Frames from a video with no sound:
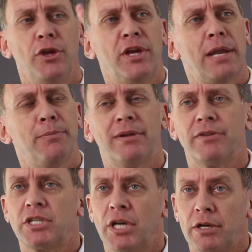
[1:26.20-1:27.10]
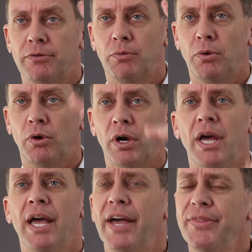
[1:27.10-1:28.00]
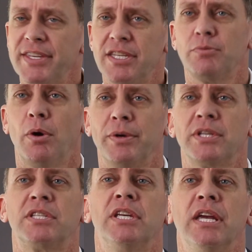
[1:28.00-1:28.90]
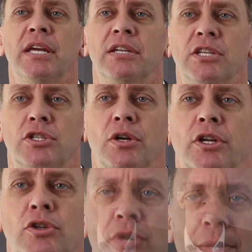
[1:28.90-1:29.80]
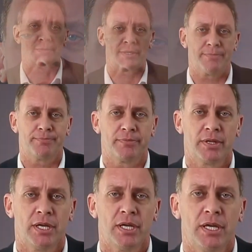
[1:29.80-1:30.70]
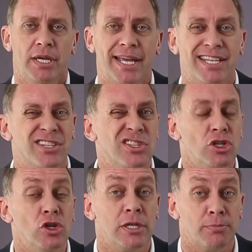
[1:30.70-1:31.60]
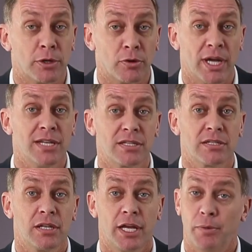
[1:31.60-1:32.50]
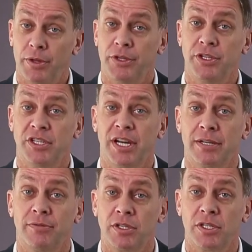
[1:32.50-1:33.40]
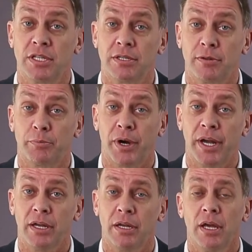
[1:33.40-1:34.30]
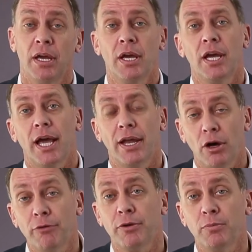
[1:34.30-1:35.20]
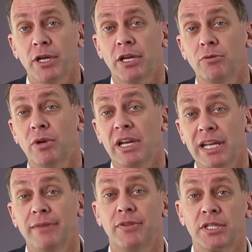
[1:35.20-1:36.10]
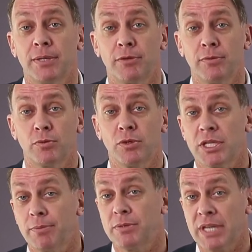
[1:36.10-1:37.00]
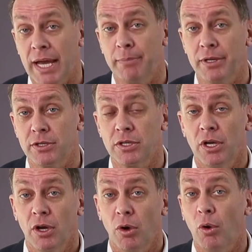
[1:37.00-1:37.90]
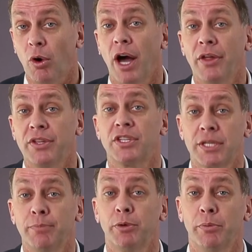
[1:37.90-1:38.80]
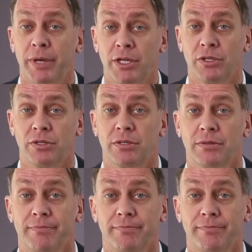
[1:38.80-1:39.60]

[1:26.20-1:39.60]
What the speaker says: you get a bit of a tug of war. And this is what we're seeing in dystonic tremor. It doesn't usually progress like one of the degenerative diseases of the brain, and often we can relieve the symptoms with some tablets or other simple measures.